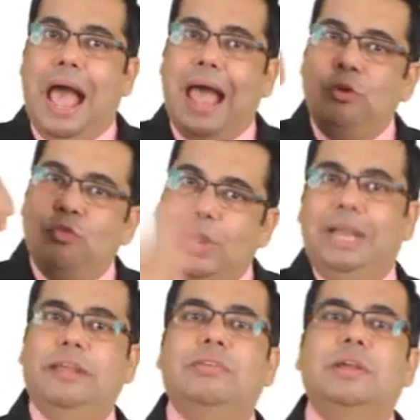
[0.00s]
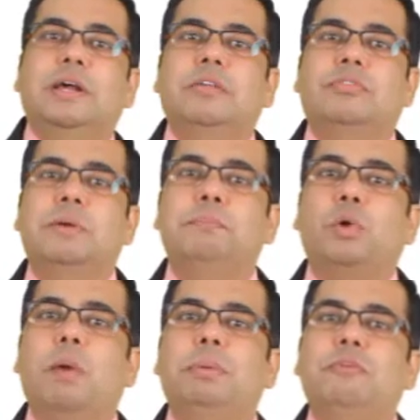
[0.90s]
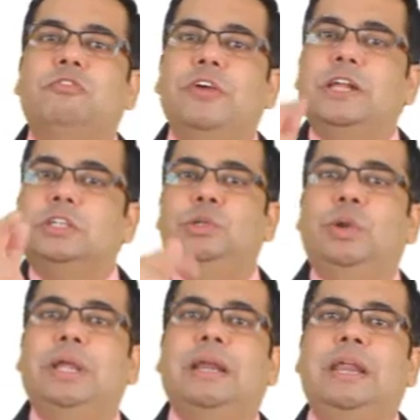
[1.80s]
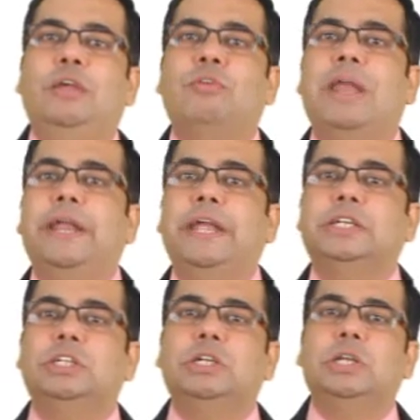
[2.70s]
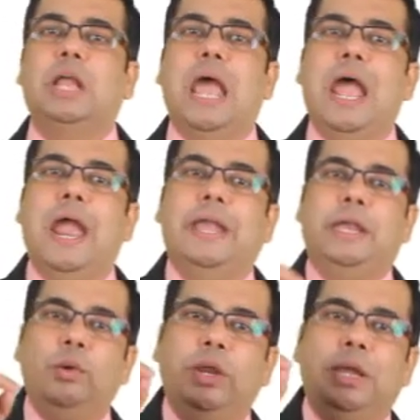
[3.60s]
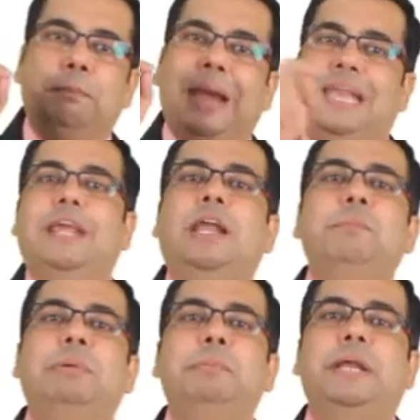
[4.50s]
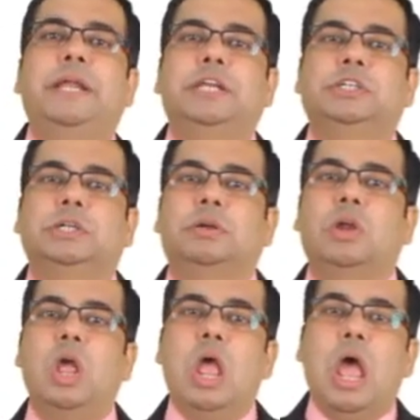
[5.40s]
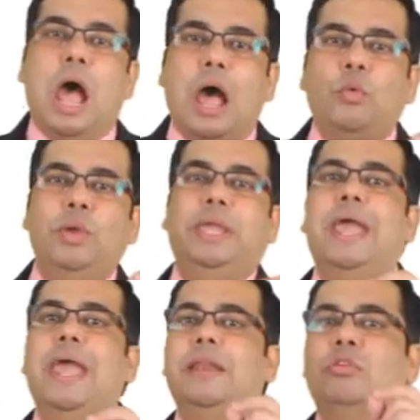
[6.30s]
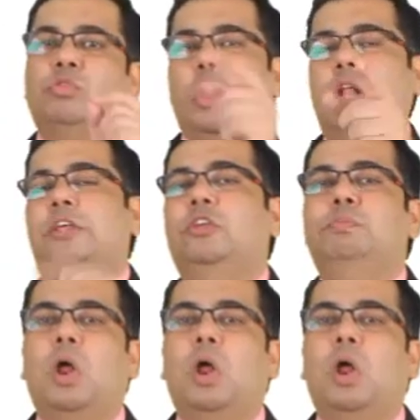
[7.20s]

I will discuss some problem faced during cleaning validation and during practical implementation, how we can solve this